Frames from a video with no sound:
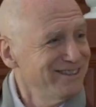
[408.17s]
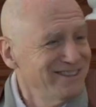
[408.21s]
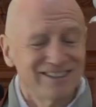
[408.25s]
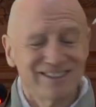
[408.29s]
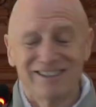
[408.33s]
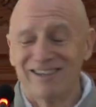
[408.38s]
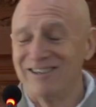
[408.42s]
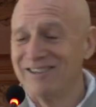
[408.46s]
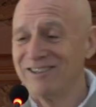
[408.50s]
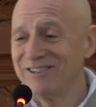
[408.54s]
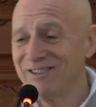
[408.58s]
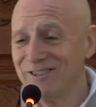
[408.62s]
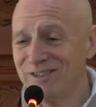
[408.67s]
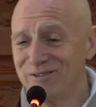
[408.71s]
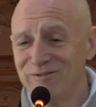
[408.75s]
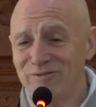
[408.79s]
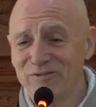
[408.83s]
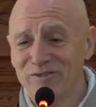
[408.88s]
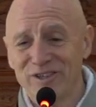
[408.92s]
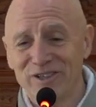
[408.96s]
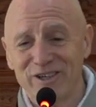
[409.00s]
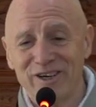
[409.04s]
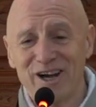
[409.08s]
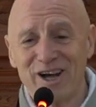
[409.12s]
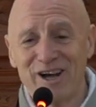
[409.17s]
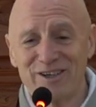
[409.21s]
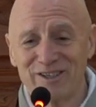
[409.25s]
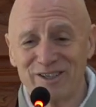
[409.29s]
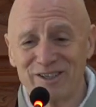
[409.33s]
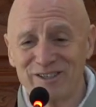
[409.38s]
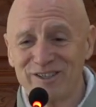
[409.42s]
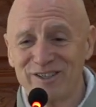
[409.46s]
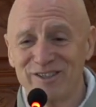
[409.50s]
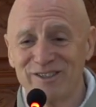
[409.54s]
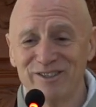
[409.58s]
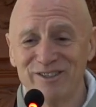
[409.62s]
You know, you figured out a
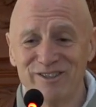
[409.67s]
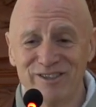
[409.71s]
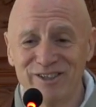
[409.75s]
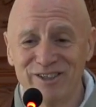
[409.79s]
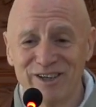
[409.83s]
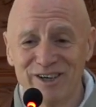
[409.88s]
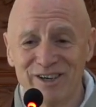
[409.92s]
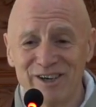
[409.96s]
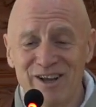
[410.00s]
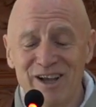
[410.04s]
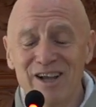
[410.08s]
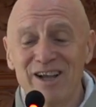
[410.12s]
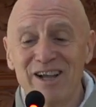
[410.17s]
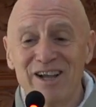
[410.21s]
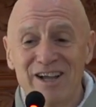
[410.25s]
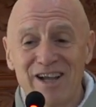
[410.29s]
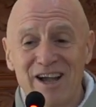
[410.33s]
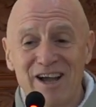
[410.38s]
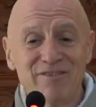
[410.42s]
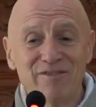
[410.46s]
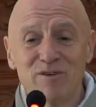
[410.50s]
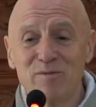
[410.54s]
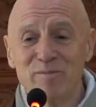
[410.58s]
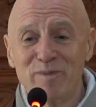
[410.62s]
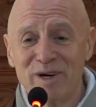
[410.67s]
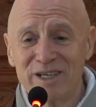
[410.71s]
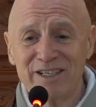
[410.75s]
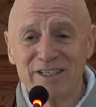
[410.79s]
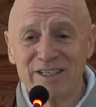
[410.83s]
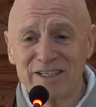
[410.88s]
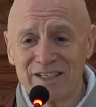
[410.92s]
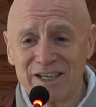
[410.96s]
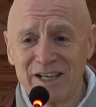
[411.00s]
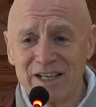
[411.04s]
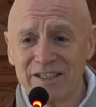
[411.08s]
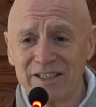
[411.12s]
solution.
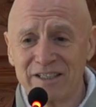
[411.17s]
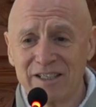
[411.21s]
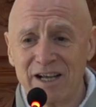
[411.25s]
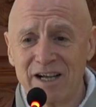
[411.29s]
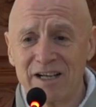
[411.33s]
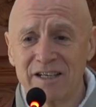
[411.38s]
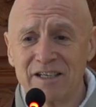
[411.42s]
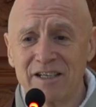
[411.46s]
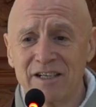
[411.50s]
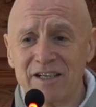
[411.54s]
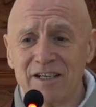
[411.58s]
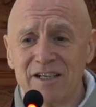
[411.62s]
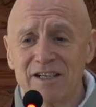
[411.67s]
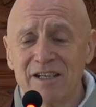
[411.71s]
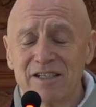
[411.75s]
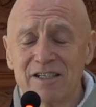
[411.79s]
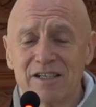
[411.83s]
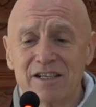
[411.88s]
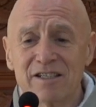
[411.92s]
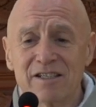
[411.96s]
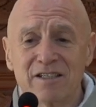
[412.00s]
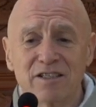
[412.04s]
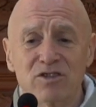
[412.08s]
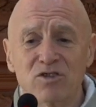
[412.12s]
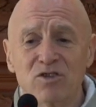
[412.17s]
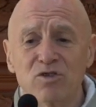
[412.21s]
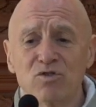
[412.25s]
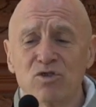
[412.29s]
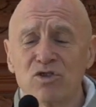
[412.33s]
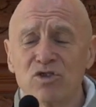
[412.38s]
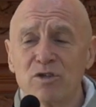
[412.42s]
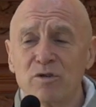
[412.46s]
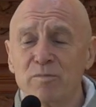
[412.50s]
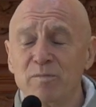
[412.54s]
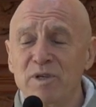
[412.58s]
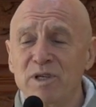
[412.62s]
Everybody's like that. It
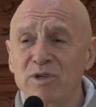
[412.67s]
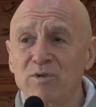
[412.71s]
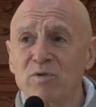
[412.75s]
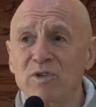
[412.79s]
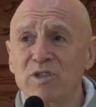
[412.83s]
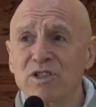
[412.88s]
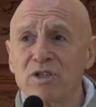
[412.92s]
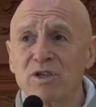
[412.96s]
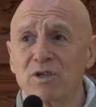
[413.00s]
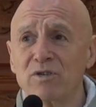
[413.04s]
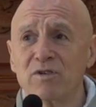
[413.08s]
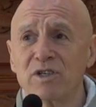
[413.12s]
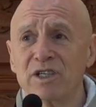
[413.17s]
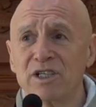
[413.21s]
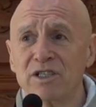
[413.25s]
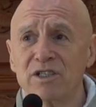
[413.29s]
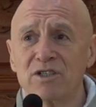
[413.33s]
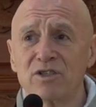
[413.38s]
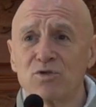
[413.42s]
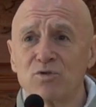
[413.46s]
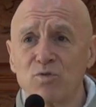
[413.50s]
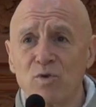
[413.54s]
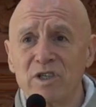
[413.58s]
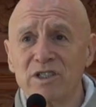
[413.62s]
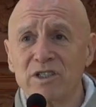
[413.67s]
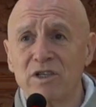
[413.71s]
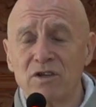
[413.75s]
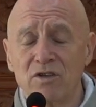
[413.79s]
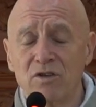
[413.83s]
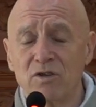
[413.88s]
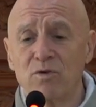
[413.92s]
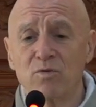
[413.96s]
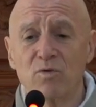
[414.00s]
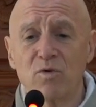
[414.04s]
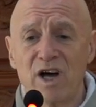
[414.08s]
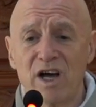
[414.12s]
used to be when Koreans went to
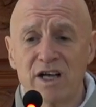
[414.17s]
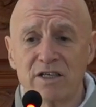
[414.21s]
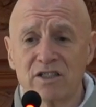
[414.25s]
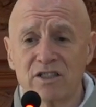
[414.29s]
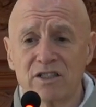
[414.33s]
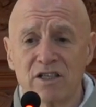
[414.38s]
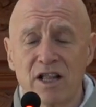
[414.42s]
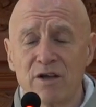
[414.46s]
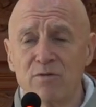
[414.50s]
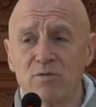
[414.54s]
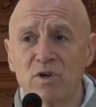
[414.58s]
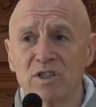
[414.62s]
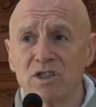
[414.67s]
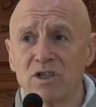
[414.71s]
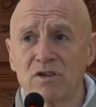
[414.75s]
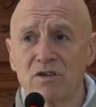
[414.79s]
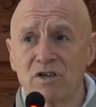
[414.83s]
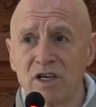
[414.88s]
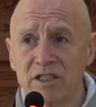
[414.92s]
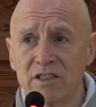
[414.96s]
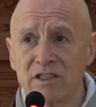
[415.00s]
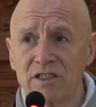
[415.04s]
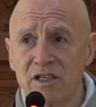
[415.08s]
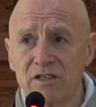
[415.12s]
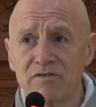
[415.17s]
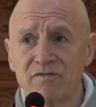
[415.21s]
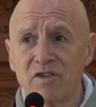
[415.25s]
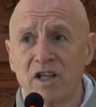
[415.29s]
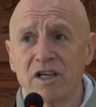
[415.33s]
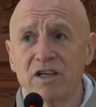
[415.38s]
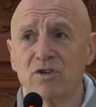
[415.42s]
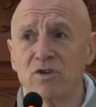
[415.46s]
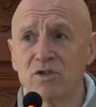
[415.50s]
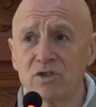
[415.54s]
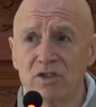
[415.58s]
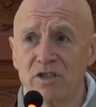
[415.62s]
the West, they went crazy if they
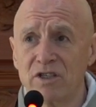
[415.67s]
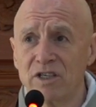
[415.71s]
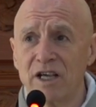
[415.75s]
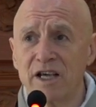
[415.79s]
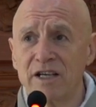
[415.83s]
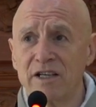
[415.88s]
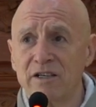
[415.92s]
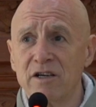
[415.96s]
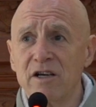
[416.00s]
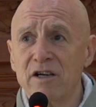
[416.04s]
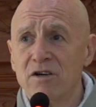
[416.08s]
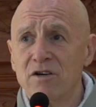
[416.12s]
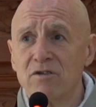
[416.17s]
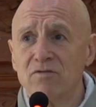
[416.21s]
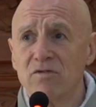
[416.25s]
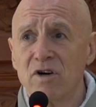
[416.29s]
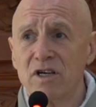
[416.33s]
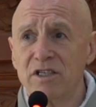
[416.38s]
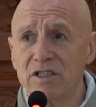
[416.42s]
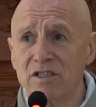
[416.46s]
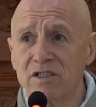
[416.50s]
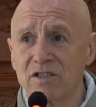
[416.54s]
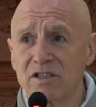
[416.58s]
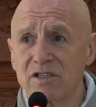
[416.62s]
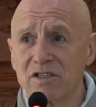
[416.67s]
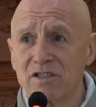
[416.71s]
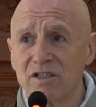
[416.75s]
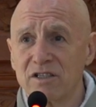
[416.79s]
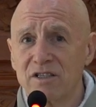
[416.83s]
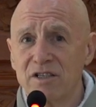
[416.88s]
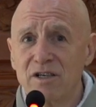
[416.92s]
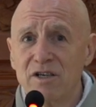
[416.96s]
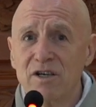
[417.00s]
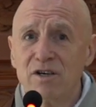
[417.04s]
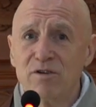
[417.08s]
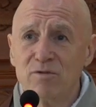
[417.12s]
couldn't get rice.
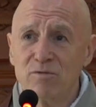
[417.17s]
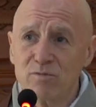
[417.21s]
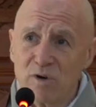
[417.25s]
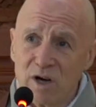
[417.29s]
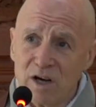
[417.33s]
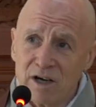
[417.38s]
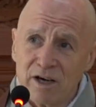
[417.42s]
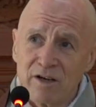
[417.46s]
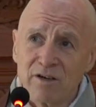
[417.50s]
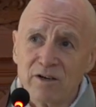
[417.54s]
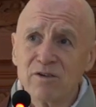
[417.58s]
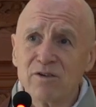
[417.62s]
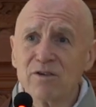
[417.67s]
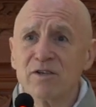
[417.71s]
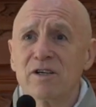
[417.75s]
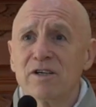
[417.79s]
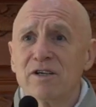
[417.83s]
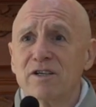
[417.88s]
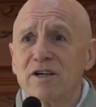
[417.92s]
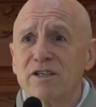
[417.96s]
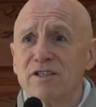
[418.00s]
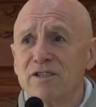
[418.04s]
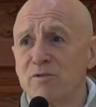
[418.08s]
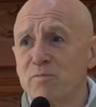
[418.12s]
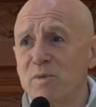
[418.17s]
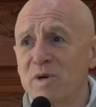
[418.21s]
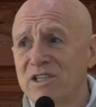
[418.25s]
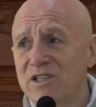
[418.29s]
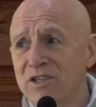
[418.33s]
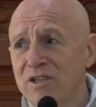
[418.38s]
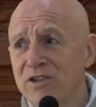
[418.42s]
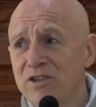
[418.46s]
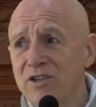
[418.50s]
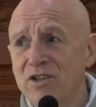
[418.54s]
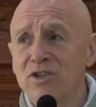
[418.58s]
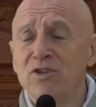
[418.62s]
Well,
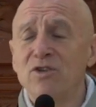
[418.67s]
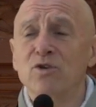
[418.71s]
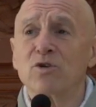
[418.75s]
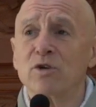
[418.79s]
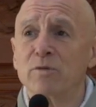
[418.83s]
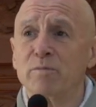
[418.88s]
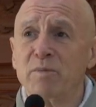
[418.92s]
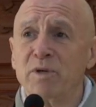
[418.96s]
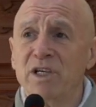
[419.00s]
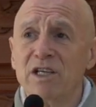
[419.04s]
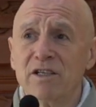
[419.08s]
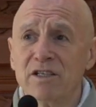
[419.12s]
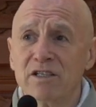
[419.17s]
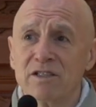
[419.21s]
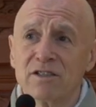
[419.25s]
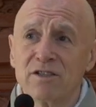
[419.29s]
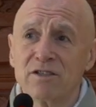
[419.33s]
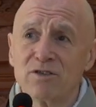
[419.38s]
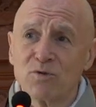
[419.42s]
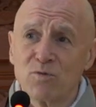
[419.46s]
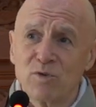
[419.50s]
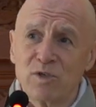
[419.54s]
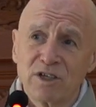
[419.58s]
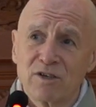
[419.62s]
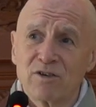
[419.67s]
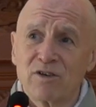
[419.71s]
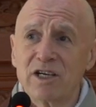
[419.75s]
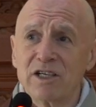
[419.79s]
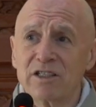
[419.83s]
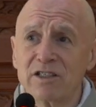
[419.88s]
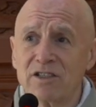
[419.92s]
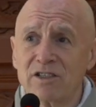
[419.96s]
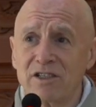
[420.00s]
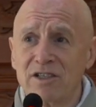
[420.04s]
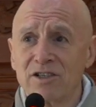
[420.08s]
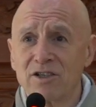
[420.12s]
especially the Europeans went
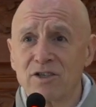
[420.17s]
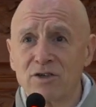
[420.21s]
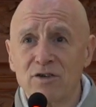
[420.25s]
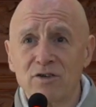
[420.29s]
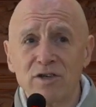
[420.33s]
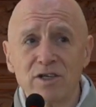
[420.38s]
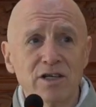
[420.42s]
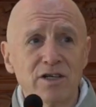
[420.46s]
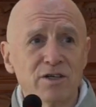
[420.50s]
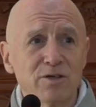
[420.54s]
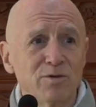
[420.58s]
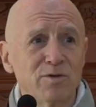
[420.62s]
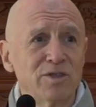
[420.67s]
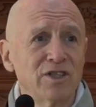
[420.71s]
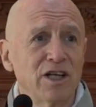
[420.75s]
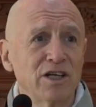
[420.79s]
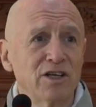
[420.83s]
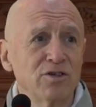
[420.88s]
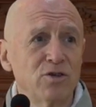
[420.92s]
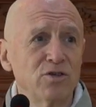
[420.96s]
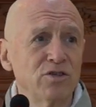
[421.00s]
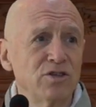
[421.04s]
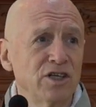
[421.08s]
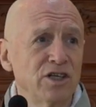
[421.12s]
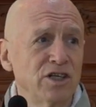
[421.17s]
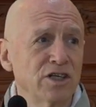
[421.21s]
crazy in Korea when they couldn't